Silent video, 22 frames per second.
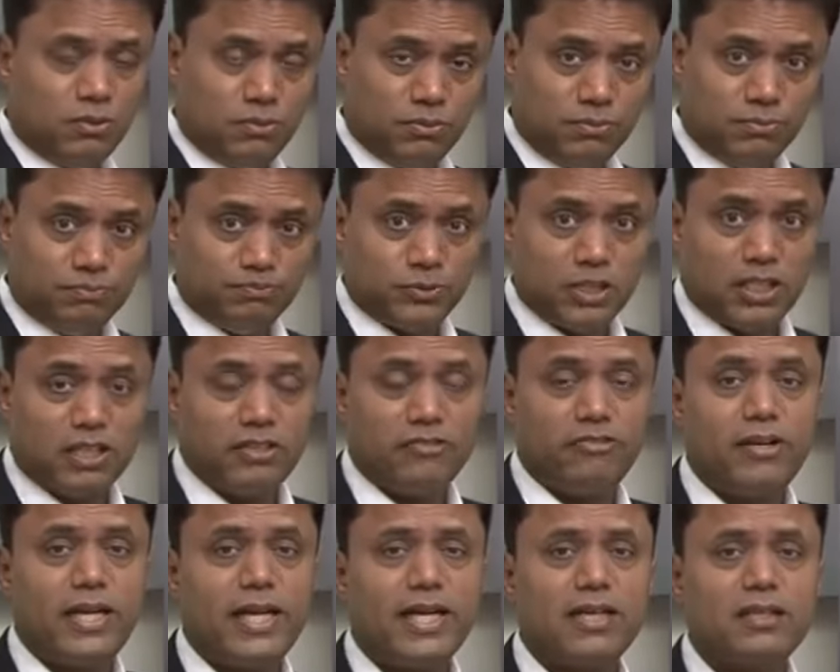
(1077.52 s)
to
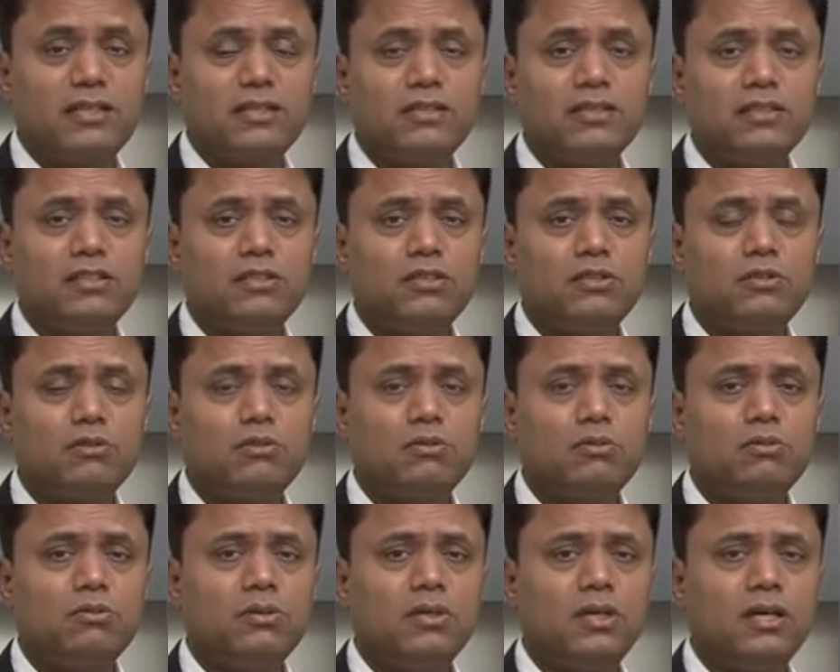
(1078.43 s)
reflect the
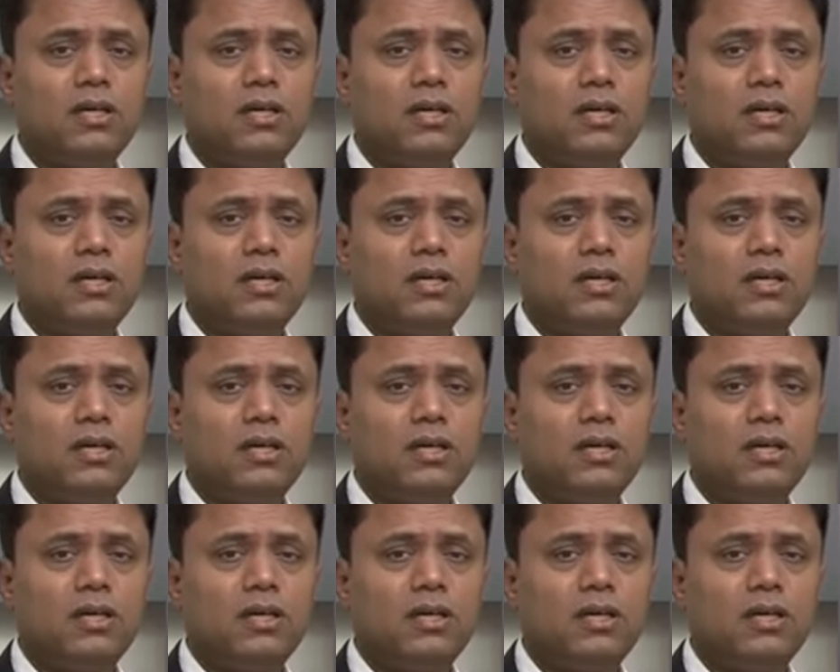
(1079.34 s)
true